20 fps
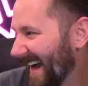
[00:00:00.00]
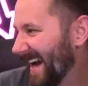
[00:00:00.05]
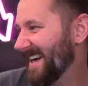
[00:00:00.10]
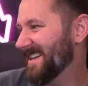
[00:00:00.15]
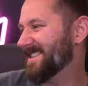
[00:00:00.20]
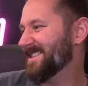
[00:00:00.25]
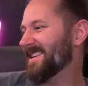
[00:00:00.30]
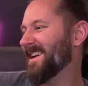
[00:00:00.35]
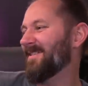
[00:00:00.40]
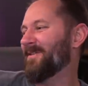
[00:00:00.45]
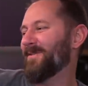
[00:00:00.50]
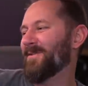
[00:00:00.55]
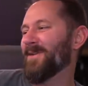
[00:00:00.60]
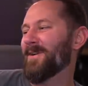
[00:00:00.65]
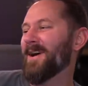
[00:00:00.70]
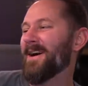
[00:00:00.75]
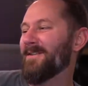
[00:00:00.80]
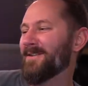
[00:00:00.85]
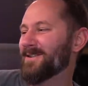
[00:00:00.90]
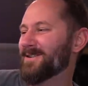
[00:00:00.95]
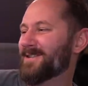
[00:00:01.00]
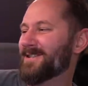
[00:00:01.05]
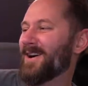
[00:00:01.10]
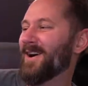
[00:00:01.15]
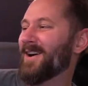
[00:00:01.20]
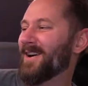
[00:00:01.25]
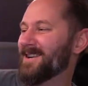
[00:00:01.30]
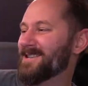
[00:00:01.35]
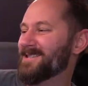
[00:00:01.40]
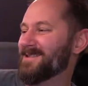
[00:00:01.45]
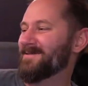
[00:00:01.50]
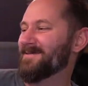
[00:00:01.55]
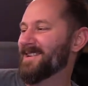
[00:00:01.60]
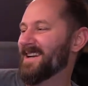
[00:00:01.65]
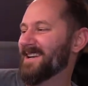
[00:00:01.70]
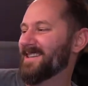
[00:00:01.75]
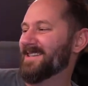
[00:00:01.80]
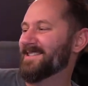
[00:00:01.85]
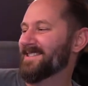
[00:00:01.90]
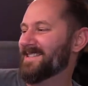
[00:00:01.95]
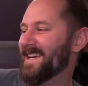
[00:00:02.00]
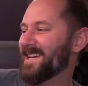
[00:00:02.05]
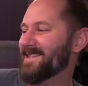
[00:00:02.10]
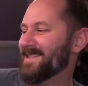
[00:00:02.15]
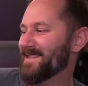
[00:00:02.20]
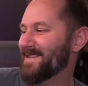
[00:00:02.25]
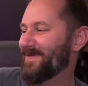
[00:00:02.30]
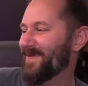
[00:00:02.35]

I just have forever scars of Nicolas Cage's